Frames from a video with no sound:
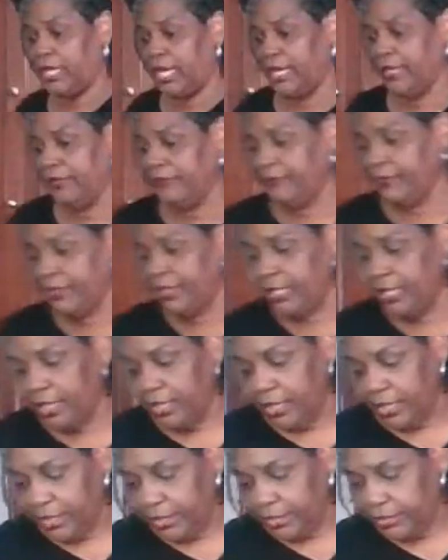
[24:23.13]
knife,
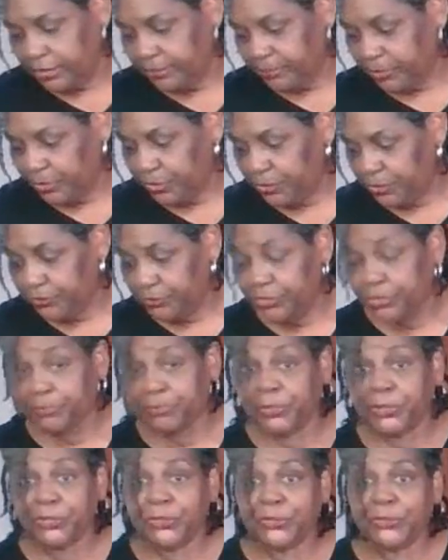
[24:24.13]
spoon,
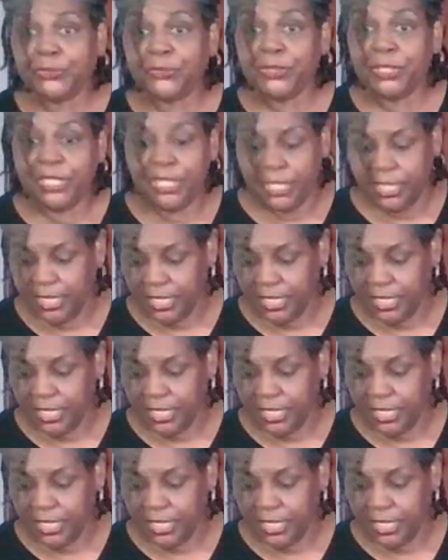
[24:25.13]
spoon.